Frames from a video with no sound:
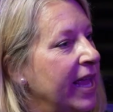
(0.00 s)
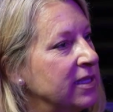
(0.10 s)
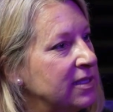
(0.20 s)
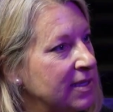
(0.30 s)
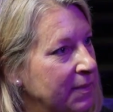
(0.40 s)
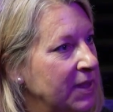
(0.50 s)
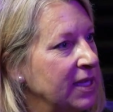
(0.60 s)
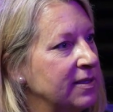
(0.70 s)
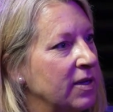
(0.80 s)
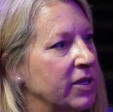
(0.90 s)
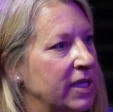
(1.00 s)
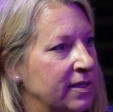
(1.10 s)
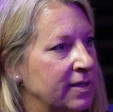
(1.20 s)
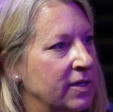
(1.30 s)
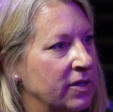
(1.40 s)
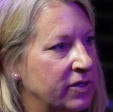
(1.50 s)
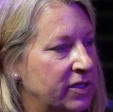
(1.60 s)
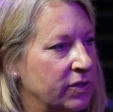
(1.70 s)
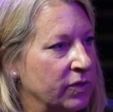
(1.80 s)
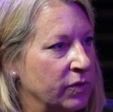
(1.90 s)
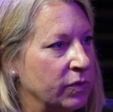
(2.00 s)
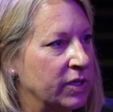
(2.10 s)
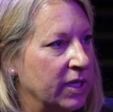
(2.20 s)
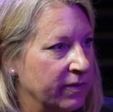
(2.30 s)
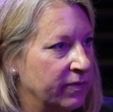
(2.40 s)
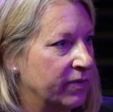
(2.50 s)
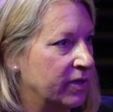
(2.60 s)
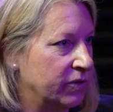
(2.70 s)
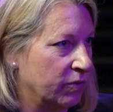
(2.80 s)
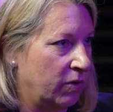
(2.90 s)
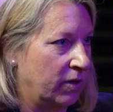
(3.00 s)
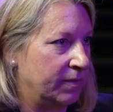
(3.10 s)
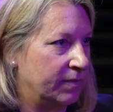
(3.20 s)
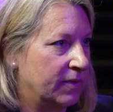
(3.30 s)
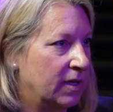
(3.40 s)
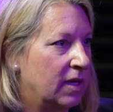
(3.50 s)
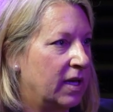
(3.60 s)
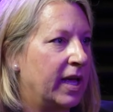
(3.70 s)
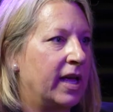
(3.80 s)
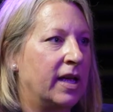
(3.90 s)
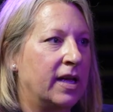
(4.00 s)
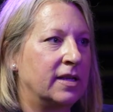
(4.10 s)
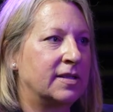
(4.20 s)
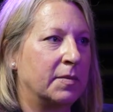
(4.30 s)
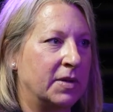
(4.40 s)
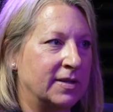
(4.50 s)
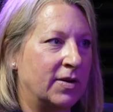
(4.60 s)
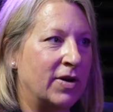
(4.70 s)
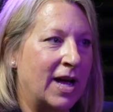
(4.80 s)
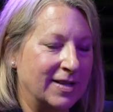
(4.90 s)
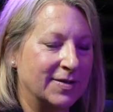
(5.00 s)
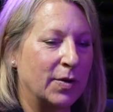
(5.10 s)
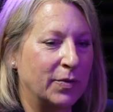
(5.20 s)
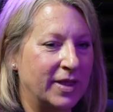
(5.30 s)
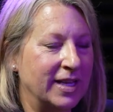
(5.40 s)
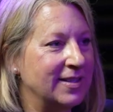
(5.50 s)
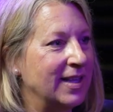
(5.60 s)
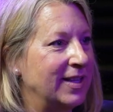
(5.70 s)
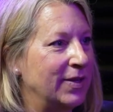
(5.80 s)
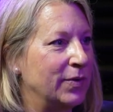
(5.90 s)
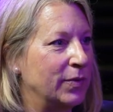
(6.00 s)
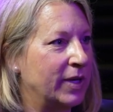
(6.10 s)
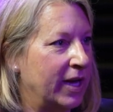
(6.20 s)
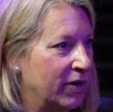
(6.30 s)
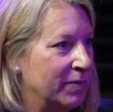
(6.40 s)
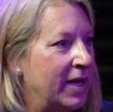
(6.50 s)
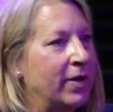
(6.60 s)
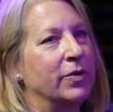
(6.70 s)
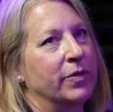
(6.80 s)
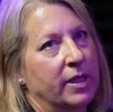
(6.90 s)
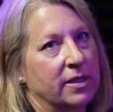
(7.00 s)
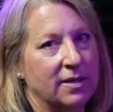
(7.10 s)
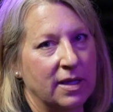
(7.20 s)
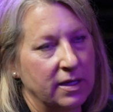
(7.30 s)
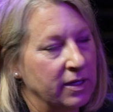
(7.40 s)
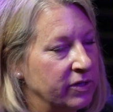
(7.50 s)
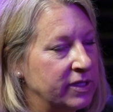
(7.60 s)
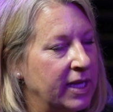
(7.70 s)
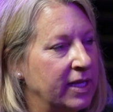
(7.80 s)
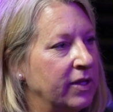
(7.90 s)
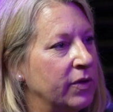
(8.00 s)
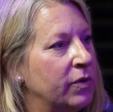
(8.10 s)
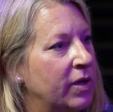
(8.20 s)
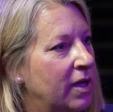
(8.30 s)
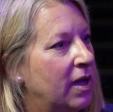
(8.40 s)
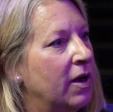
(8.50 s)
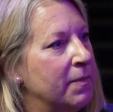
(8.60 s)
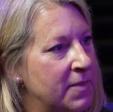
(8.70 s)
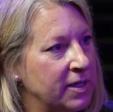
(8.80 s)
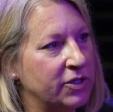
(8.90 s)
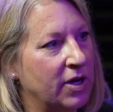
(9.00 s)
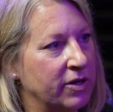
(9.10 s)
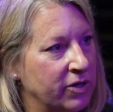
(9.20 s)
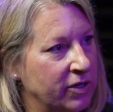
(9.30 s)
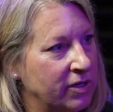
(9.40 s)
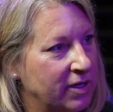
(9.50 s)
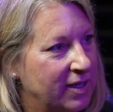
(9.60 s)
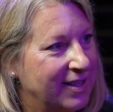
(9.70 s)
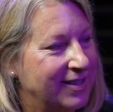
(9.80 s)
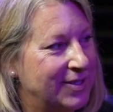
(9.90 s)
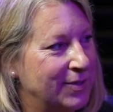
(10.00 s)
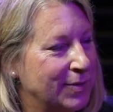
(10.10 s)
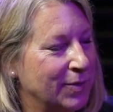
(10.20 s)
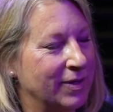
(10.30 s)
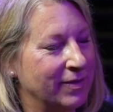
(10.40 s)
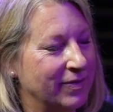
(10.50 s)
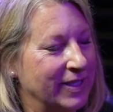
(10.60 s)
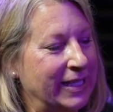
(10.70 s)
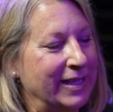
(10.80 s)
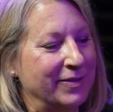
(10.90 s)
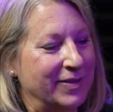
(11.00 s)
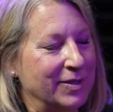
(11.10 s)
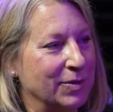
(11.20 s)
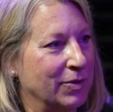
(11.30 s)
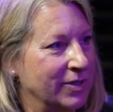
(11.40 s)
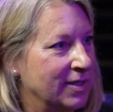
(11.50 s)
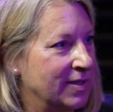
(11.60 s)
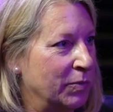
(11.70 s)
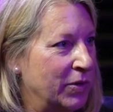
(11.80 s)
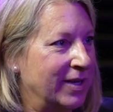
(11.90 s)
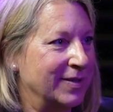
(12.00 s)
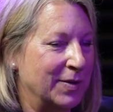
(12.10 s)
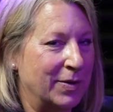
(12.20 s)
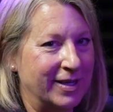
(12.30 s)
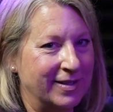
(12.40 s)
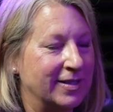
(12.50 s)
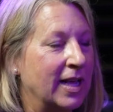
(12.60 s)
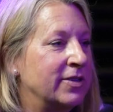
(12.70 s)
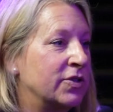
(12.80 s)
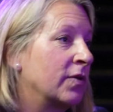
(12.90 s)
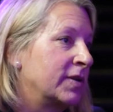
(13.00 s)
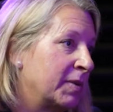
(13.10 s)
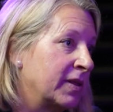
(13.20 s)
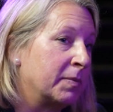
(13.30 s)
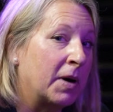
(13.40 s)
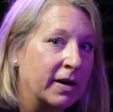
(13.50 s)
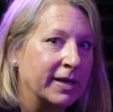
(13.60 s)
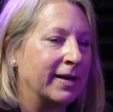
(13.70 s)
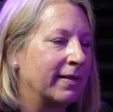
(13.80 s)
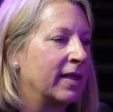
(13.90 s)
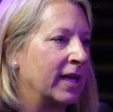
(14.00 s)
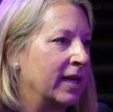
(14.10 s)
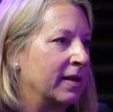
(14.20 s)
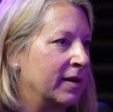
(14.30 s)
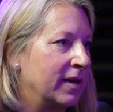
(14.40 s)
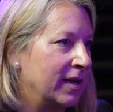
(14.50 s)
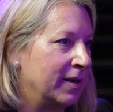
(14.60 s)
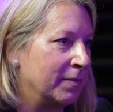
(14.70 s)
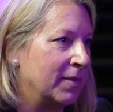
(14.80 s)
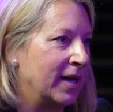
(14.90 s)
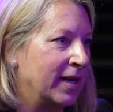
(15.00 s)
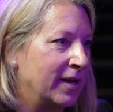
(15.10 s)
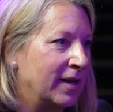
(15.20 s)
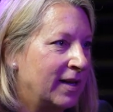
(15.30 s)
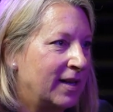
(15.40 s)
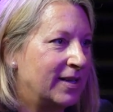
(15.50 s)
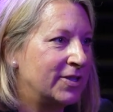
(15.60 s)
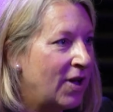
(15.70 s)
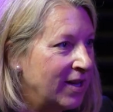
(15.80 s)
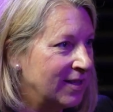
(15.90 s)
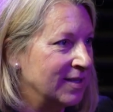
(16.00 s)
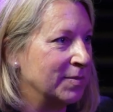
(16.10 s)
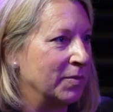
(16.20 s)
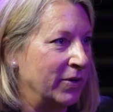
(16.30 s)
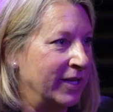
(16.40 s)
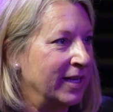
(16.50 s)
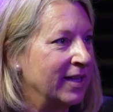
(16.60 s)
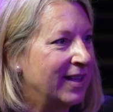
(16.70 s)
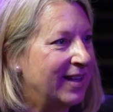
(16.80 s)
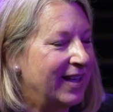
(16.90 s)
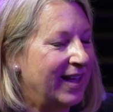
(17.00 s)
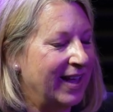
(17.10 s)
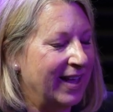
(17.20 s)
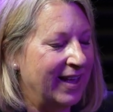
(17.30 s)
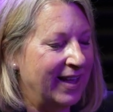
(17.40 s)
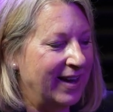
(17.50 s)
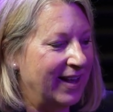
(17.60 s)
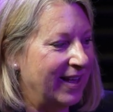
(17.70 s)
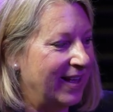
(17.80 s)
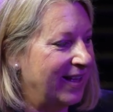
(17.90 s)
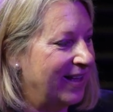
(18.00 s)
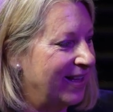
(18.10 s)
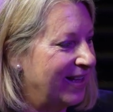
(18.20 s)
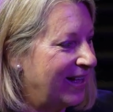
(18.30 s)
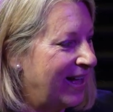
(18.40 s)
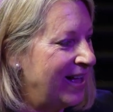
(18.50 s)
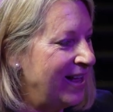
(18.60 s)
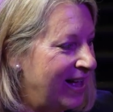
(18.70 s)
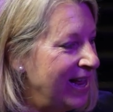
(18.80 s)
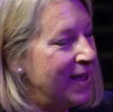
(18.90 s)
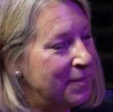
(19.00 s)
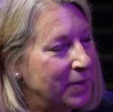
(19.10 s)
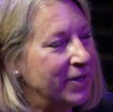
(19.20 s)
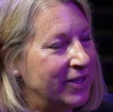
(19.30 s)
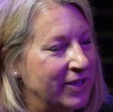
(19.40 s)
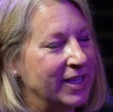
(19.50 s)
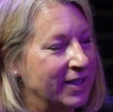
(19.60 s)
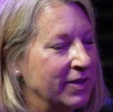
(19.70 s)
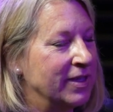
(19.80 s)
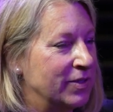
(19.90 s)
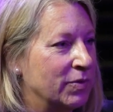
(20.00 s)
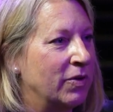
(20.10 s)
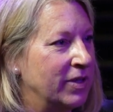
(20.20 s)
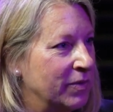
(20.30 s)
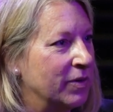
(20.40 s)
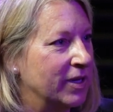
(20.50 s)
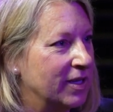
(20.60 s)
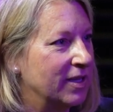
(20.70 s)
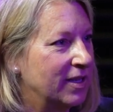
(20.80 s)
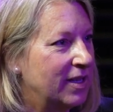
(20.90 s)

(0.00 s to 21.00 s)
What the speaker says: And some things are easier to give control, and some things are not. So things that you care about or things that irritate you are much harder to sort of give control to someone else. So I joked about the parking thing in my talk this morning, and I am pretty good at giving control at work.